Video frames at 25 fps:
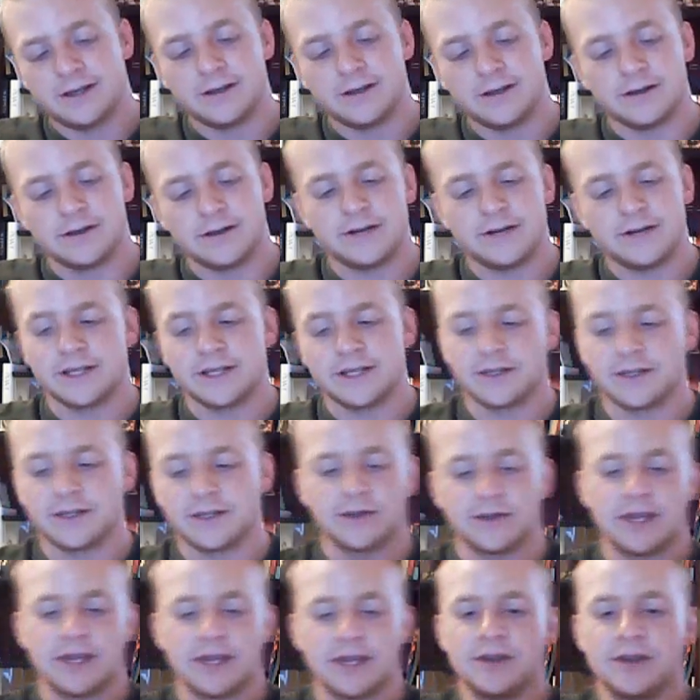Alright, so
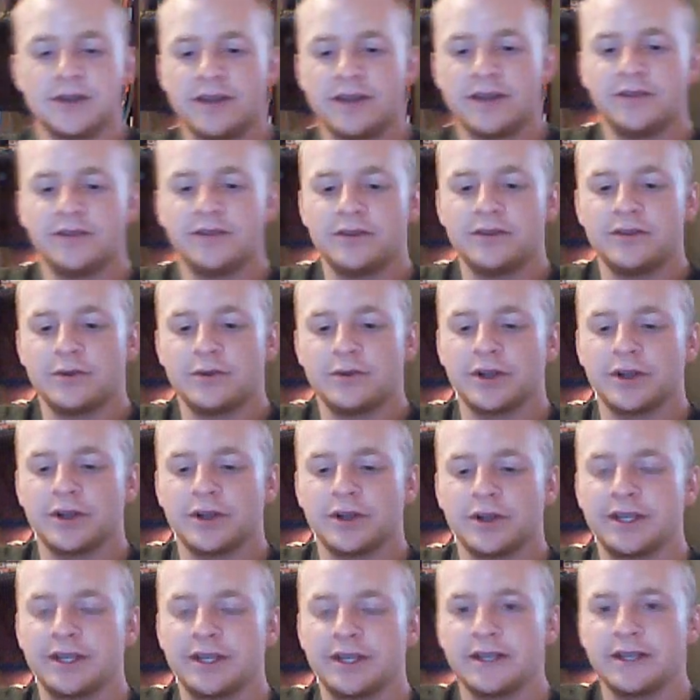then after you
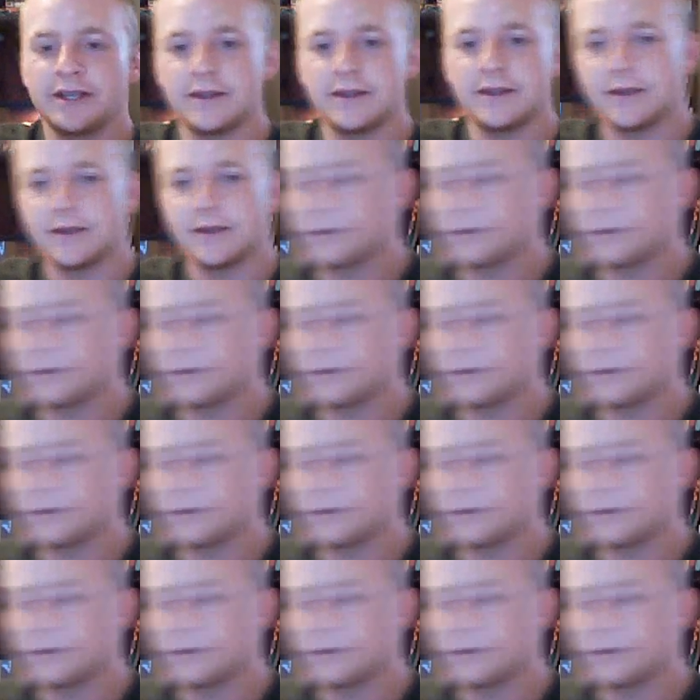worked in the